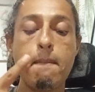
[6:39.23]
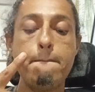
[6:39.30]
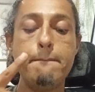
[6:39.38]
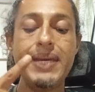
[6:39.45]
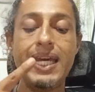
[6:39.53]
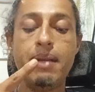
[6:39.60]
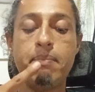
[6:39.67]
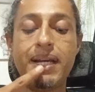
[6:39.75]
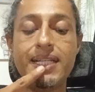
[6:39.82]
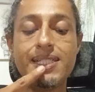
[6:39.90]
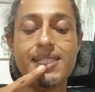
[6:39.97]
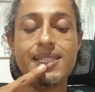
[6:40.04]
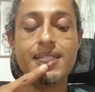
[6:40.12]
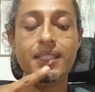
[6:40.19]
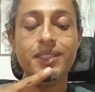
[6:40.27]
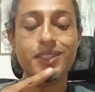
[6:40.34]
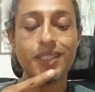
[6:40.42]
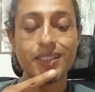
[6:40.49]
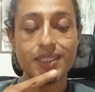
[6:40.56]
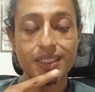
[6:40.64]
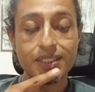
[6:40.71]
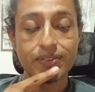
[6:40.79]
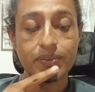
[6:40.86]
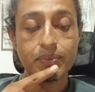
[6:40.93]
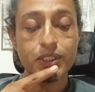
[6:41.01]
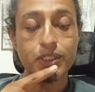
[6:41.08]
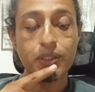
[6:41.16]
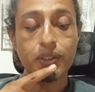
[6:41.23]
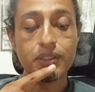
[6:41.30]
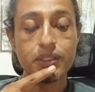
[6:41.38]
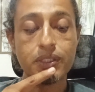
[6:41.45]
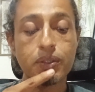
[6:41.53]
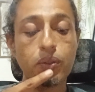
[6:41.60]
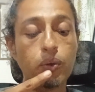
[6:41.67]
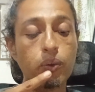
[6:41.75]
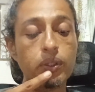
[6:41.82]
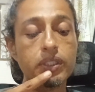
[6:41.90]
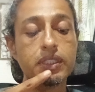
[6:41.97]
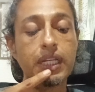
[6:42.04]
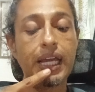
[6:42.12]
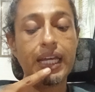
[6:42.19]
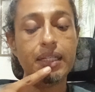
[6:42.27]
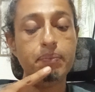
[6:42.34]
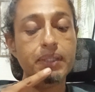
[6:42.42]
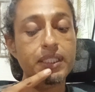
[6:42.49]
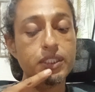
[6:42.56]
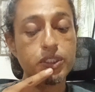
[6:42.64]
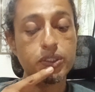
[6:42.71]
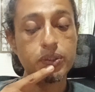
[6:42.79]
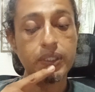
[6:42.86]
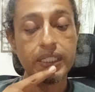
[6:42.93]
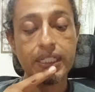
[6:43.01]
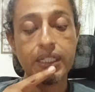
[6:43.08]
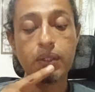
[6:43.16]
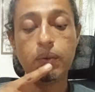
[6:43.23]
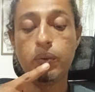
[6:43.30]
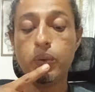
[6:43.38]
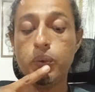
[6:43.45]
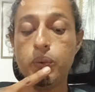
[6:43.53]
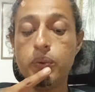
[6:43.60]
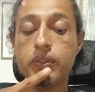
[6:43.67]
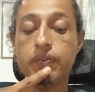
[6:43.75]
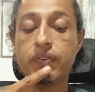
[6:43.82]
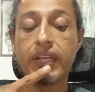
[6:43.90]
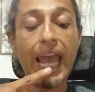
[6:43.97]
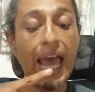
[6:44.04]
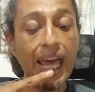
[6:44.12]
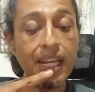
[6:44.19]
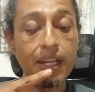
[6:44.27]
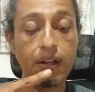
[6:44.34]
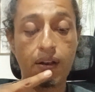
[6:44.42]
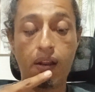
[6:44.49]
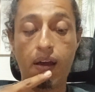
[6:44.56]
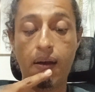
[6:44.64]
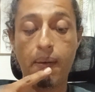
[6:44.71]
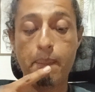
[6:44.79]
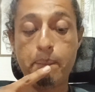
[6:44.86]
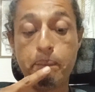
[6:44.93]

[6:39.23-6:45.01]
Men might seek justice from the church court administrating rules of canon law,